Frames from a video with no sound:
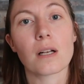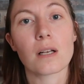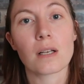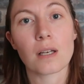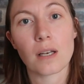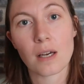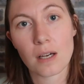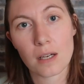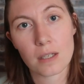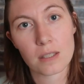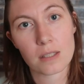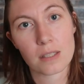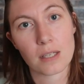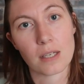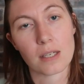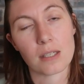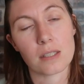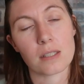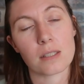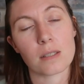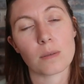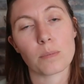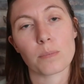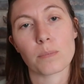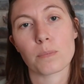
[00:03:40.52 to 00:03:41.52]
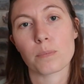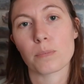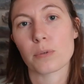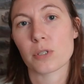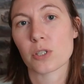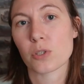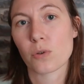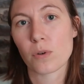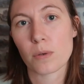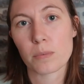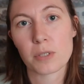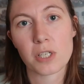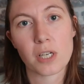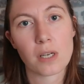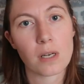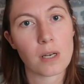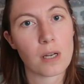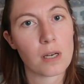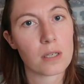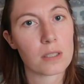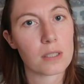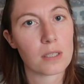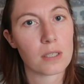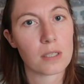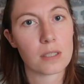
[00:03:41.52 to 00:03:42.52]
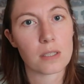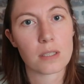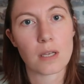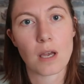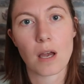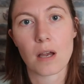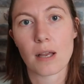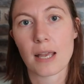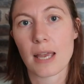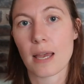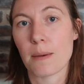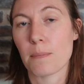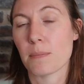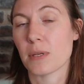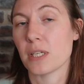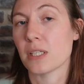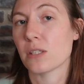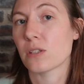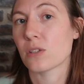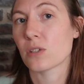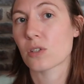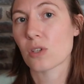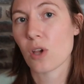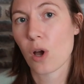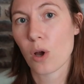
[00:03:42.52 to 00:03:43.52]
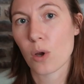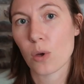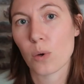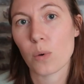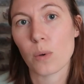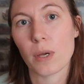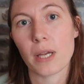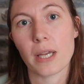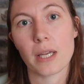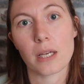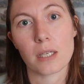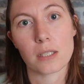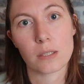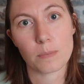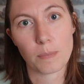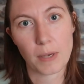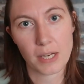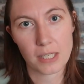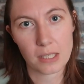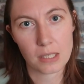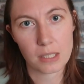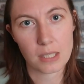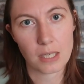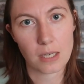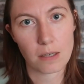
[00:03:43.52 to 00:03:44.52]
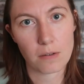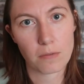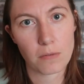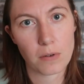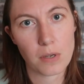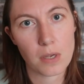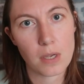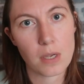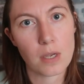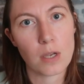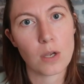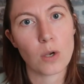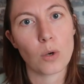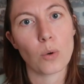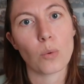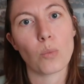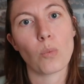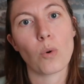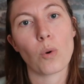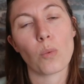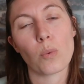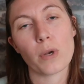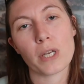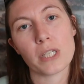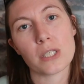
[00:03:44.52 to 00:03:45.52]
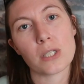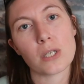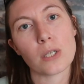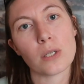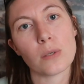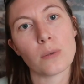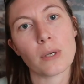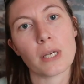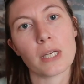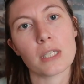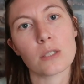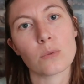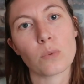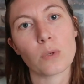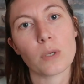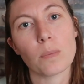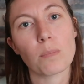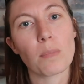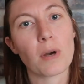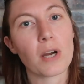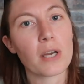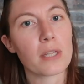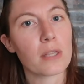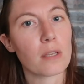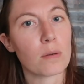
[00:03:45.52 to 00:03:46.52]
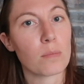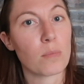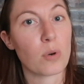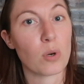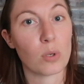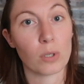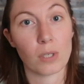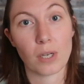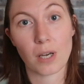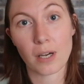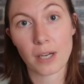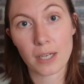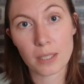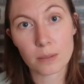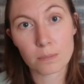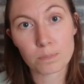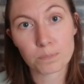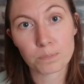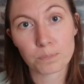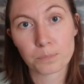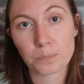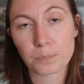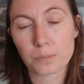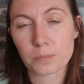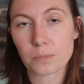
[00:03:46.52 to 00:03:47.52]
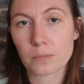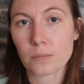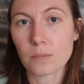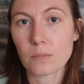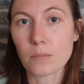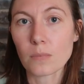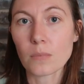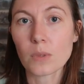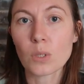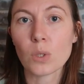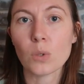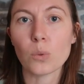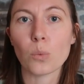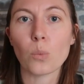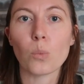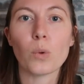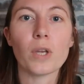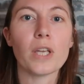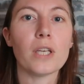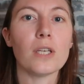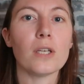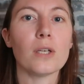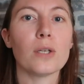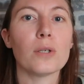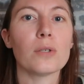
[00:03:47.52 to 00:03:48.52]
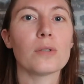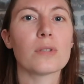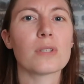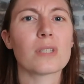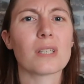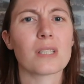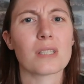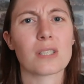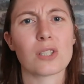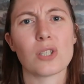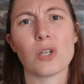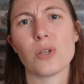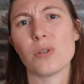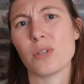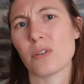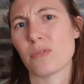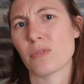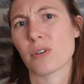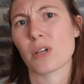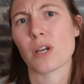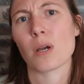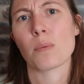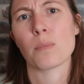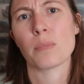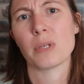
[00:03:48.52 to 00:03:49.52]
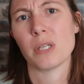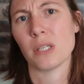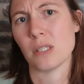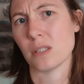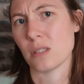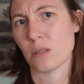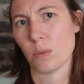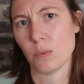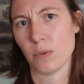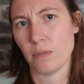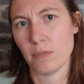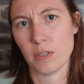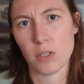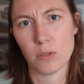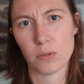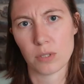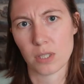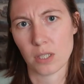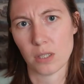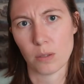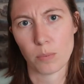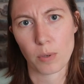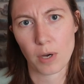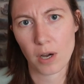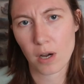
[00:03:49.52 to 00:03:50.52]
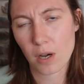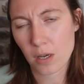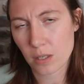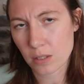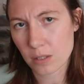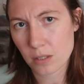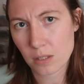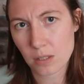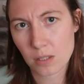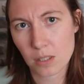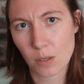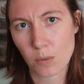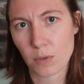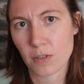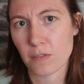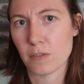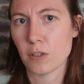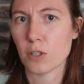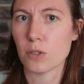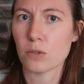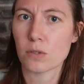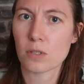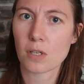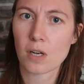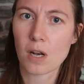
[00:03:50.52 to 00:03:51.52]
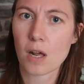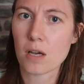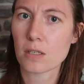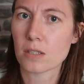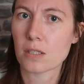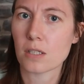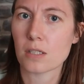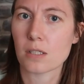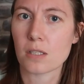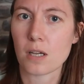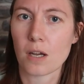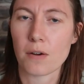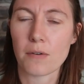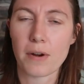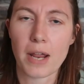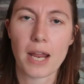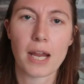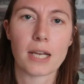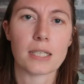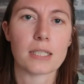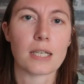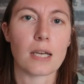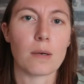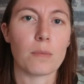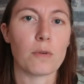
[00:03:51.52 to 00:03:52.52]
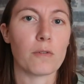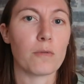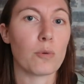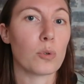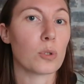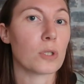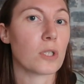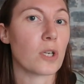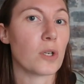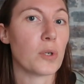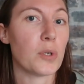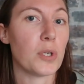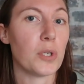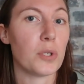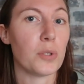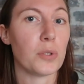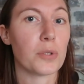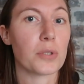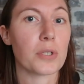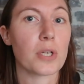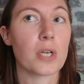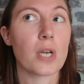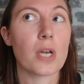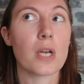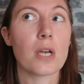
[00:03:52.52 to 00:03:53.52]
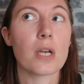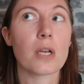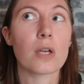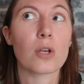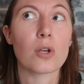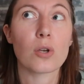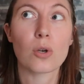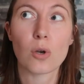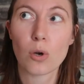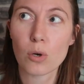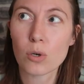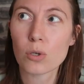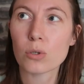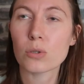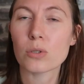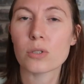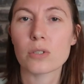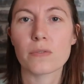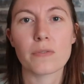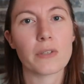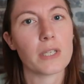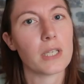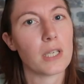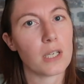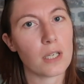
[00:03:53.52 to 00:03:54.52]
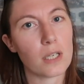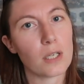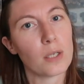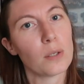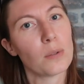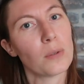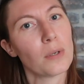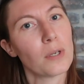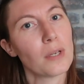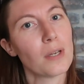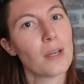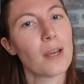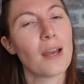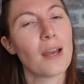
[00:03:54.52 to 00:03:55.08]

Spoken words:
glasses, prescription glasses can be so expensive. What we do is we buy them online. There's two different companies that we've used in the past. So we've used Glasses Direct and we've also used Goggles for You.